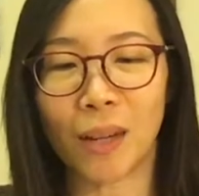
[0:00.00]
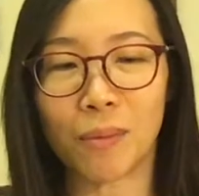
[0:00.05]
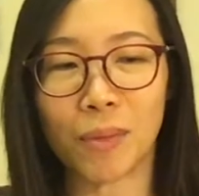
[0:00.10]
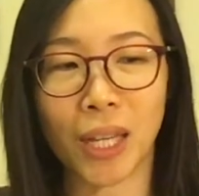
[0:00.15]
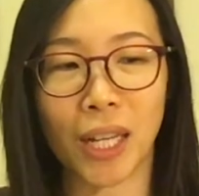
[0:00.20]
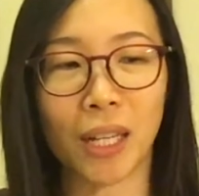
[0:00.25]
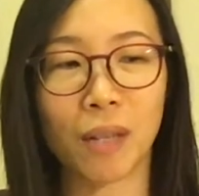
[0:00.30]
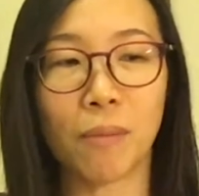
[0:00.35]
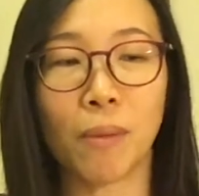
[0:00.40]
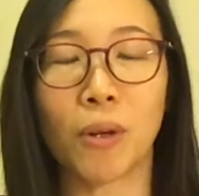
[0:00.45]

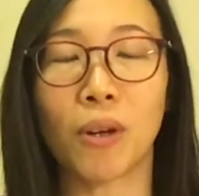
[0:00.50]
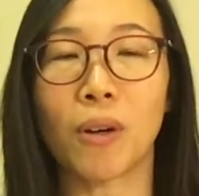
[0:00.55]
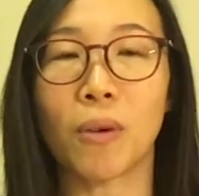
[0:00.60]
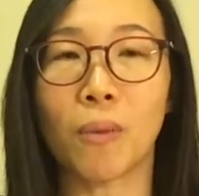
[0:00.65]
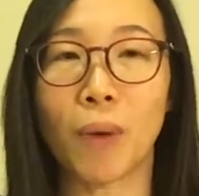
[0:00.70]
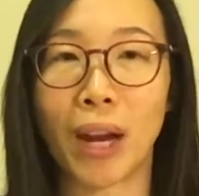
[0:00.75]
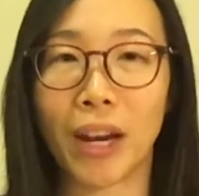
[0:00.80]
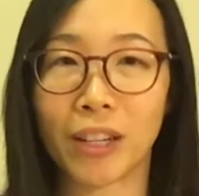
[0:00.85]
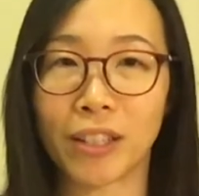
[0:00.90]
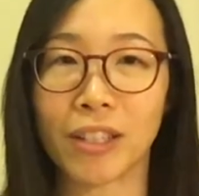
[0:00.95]
Getting more
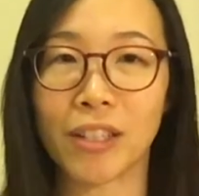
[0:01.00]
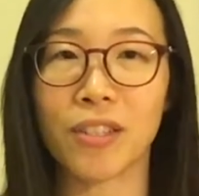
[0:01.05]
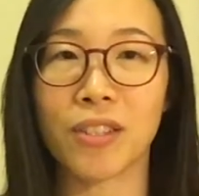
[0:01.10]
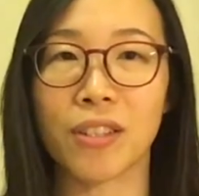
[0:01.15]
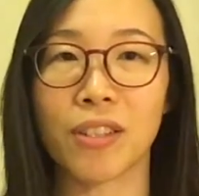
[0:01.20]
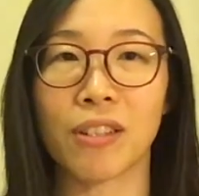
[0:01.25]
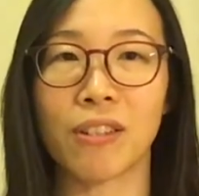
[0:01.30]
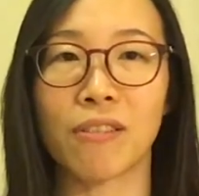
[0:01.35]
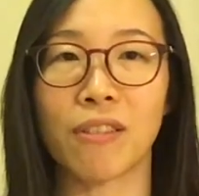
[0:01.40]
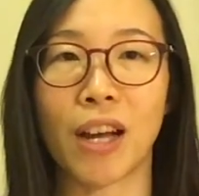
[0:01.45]

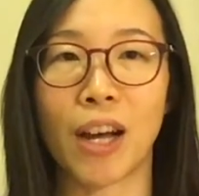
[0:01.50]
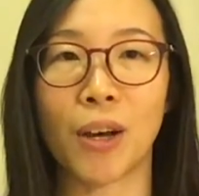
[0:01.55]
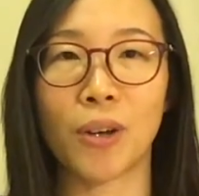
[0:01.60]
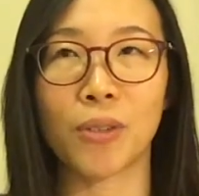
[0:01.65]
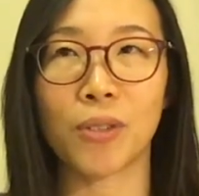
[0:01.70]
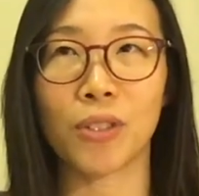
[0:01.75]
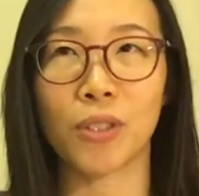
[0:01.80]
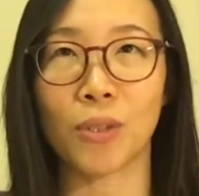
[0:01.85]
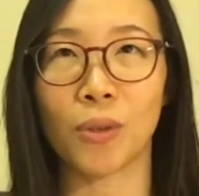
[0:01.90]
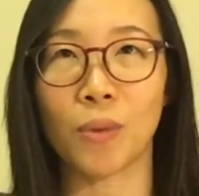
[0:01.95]
awareness
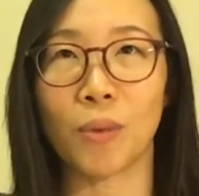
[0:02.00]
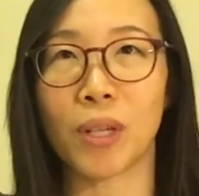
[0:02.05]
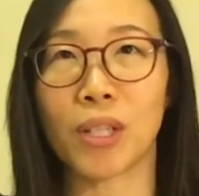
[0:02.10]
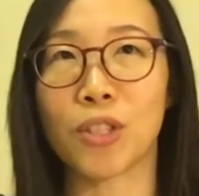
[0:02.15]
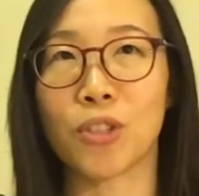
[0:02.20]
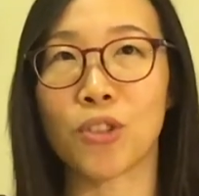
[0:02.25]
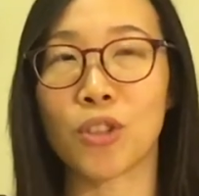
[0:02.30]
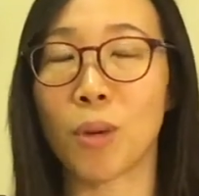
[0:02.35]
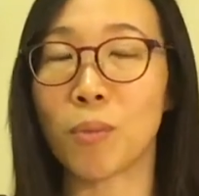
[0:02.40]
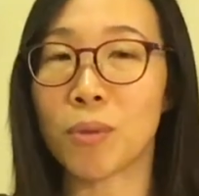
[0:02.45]
around
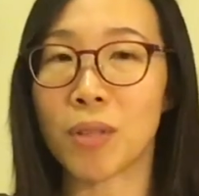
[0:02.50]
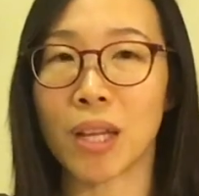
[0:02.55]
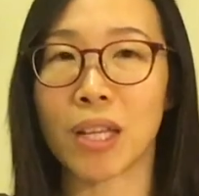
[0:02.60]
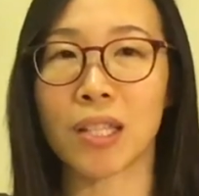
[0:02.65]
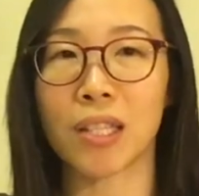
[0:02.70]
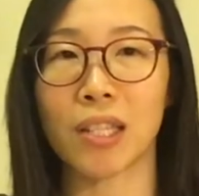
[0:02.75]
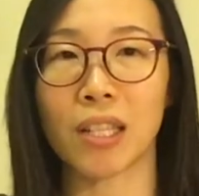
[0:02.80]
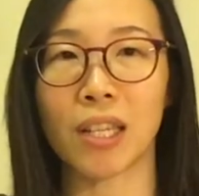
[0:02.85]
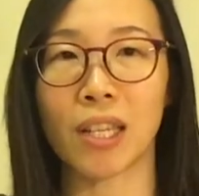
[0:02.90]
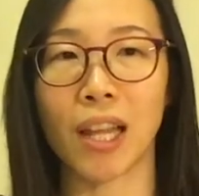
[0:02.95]
what stops
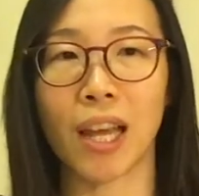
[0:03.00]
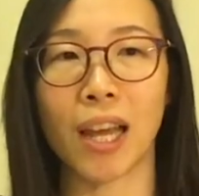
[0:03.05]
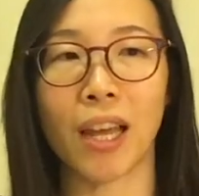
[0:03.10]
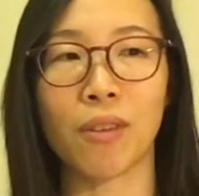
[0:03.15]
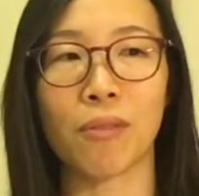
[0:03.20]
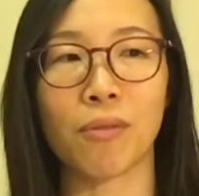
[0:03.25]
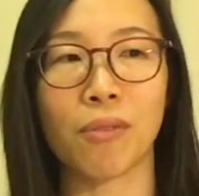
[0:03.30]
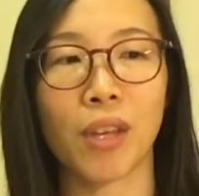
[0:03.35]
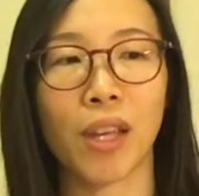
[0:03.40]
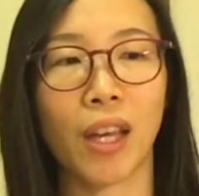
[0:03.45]
us in
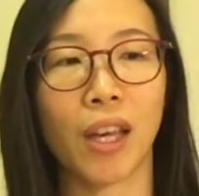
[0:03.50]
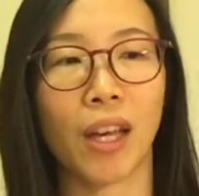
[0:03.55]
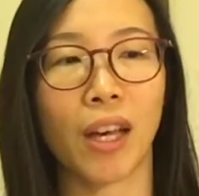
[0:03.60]
life,